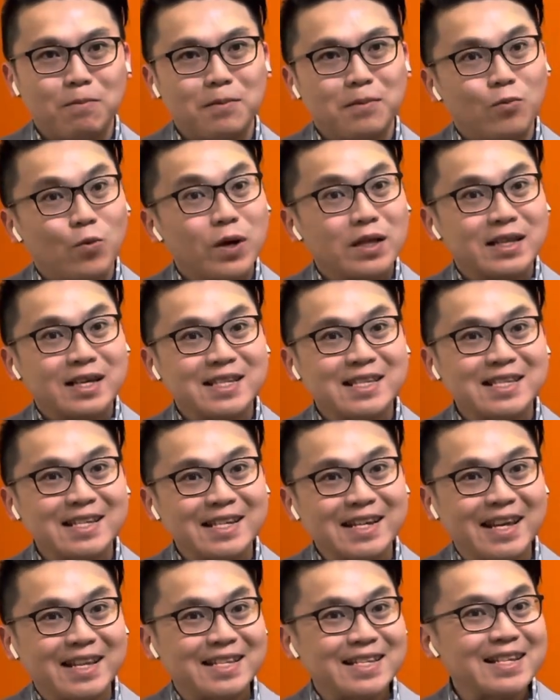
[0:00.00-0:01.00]
Well, let's
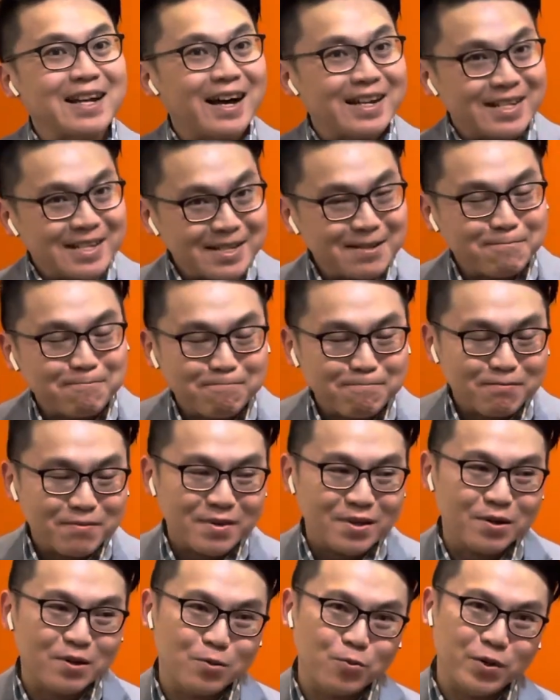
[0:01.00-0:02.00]
get started
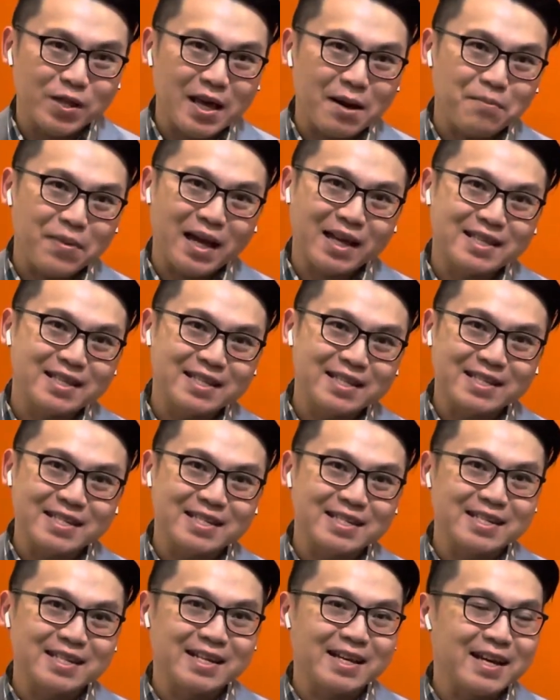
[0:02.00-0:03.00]
with our passage
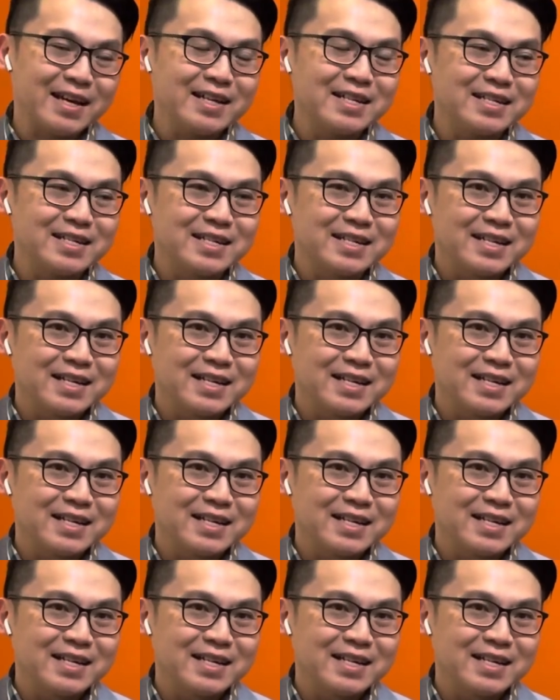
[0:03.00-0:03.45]
today.